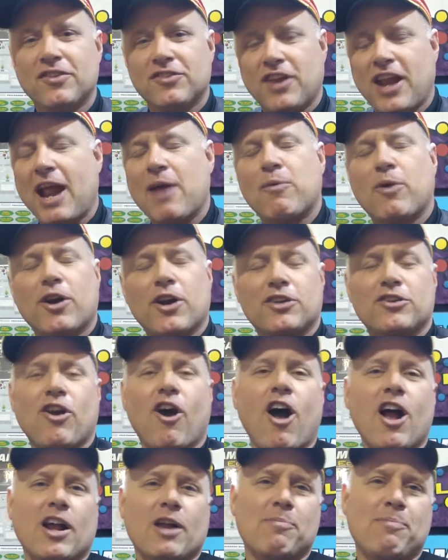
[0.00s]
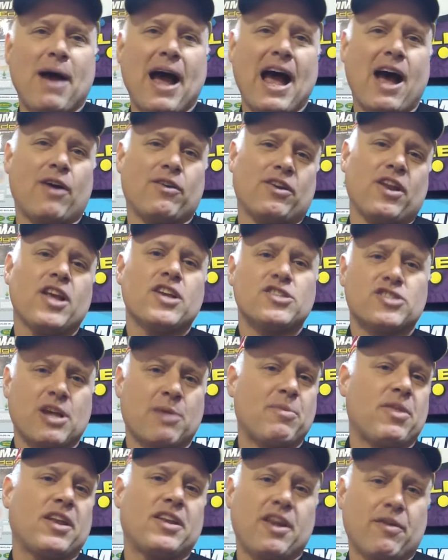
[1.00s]
Today we're going to talk about
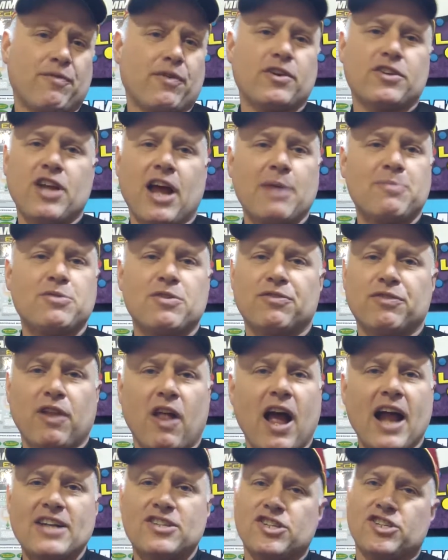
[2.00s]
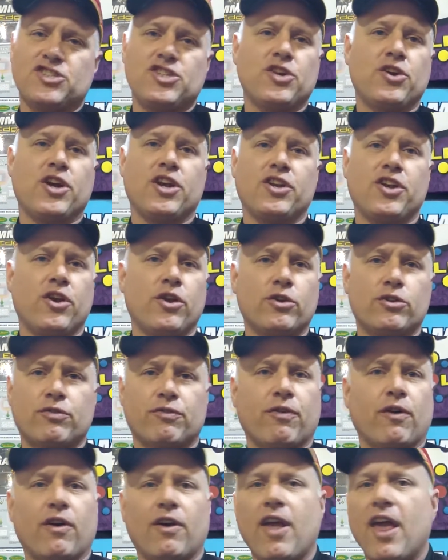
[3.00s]
some of the different types of lines that you can use
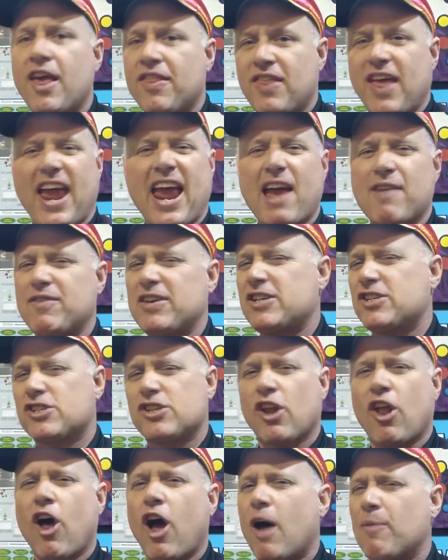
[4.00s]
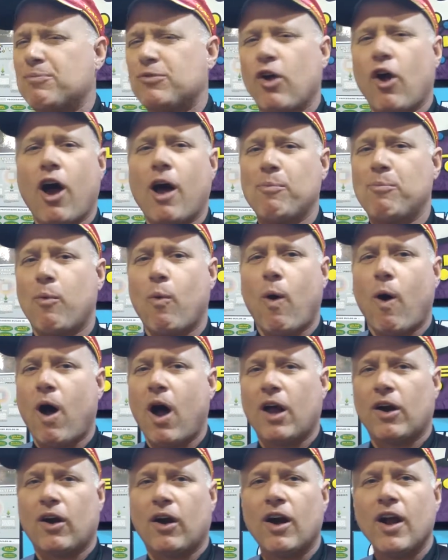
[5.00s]
for the heavy slop, top
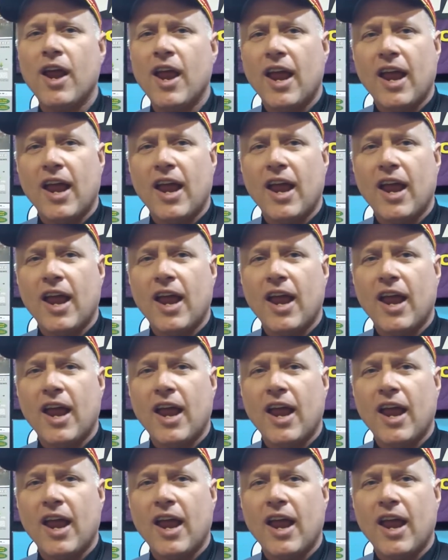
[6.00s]
water,